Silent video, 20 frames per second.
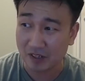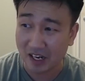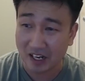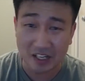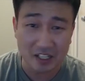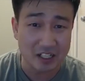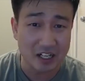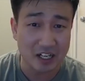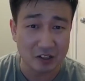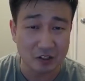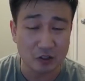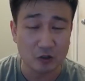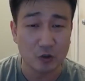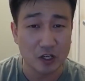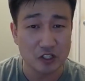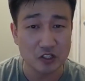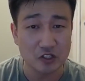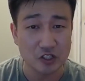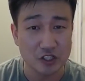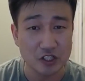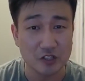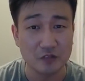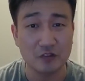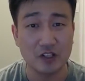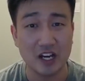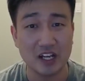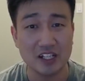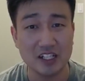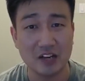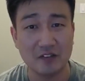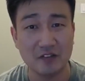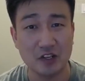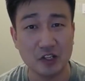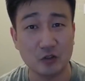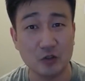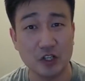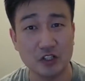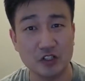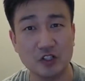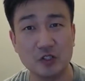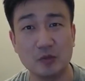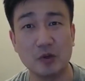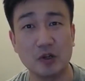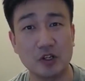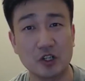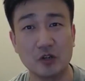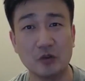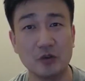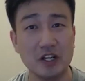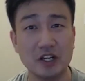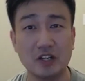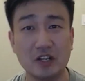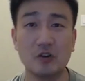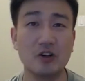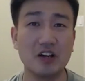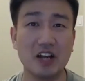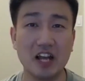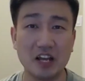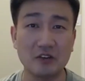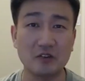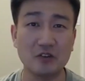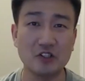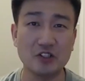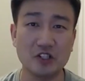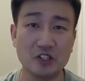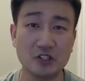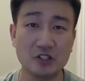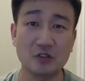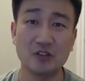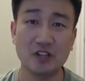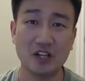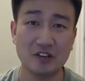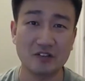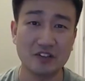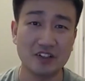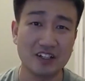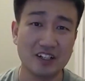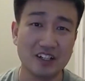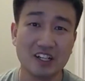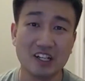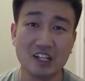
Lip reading: any kind of questions if you guys have any questions about Korean or languages or whatever.